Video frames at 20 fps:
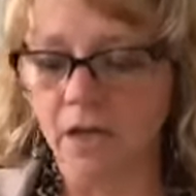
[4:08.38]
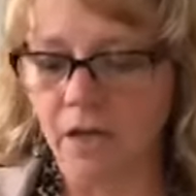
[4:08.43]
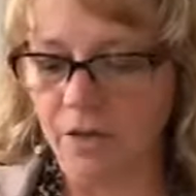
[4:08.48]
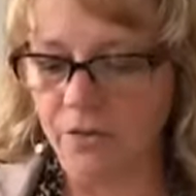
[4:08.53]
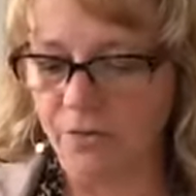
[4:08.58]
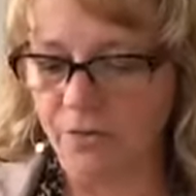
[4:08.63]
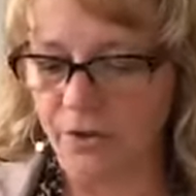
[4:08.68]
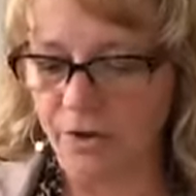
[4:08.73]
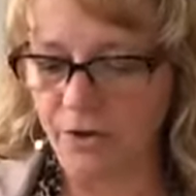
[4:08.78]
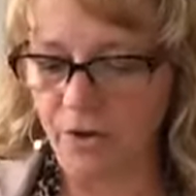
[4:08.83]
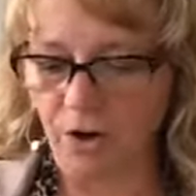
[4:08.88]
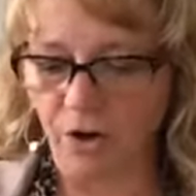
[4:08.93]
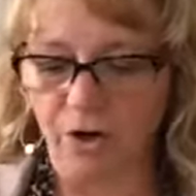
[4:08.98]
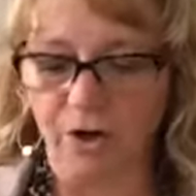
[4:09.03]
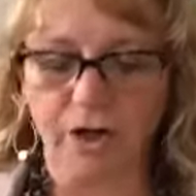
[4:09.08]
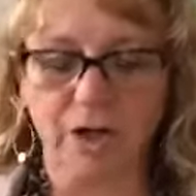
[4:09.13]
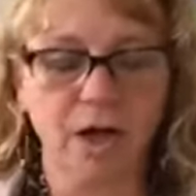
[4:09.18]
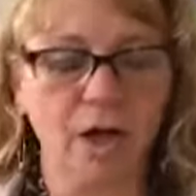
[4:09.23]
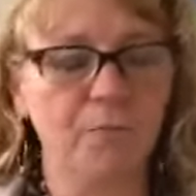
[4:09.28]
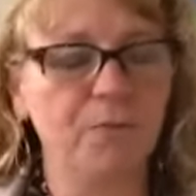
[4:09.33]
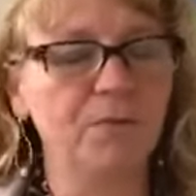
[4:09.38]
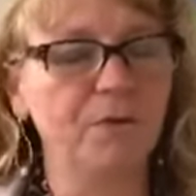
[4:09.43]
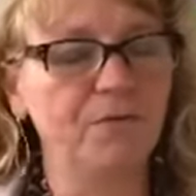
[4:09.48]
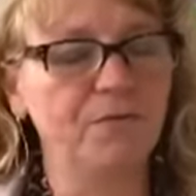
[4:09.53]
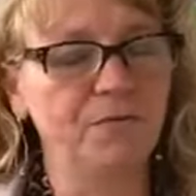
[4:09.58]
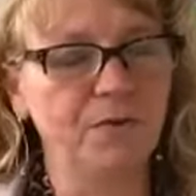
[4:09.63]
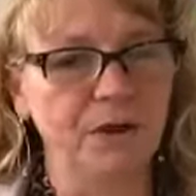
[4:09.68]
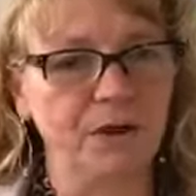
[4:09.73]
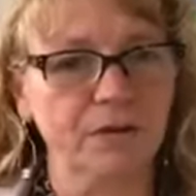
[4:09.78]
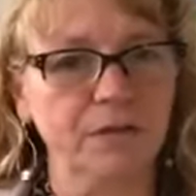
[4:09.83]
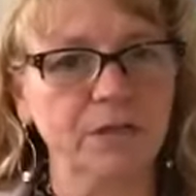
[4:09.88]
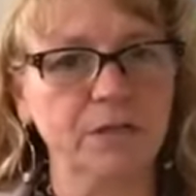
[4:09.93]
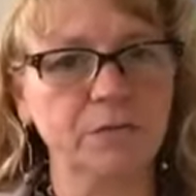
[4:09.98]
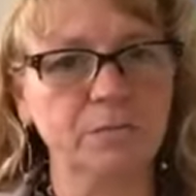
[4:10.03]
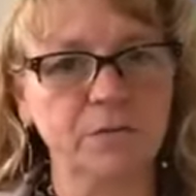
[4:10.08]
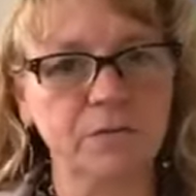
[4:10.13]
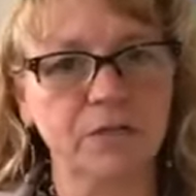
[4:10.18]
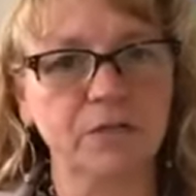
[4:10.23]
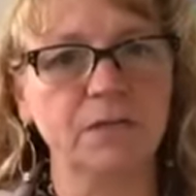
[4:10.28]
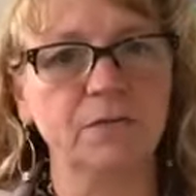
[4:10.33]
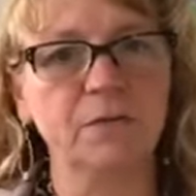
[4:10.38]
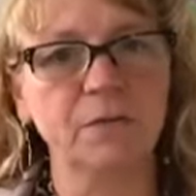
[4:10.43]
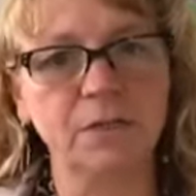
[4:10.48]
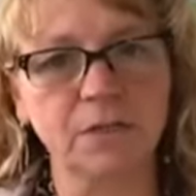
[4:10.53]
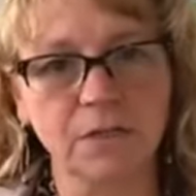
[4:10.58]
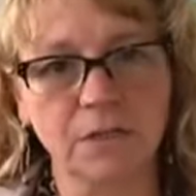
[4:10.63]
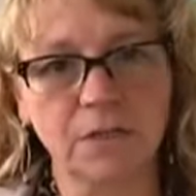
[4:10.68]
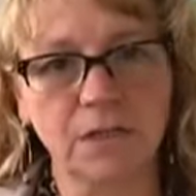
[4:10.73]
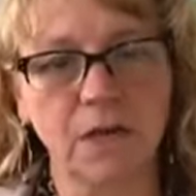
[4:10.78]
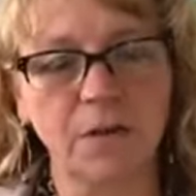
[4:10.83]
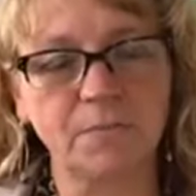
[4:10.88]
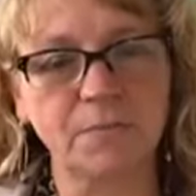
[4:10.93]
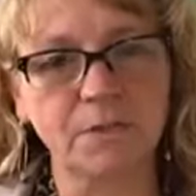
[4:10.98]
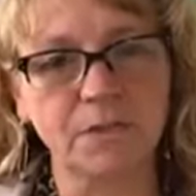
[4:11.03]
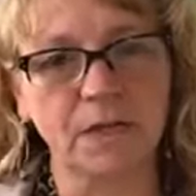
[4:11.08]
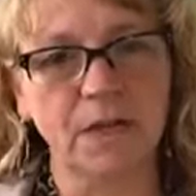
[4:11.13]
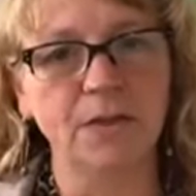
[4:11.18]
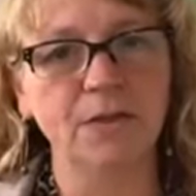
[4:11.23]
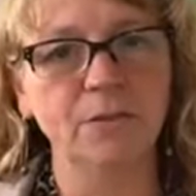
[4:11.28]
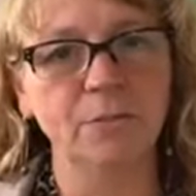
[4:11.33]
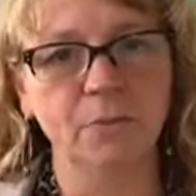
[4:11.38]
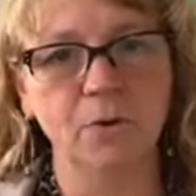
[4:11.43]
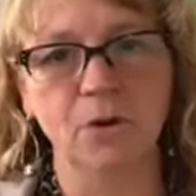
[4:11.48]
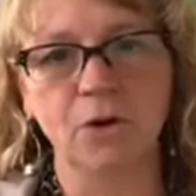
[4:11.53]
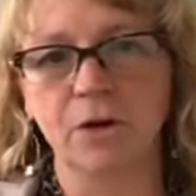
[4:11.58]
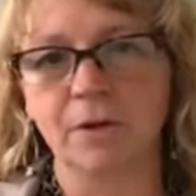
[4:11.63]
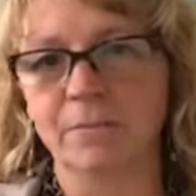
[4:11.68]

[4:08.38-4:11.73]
There are a couple of very specific steps in the book.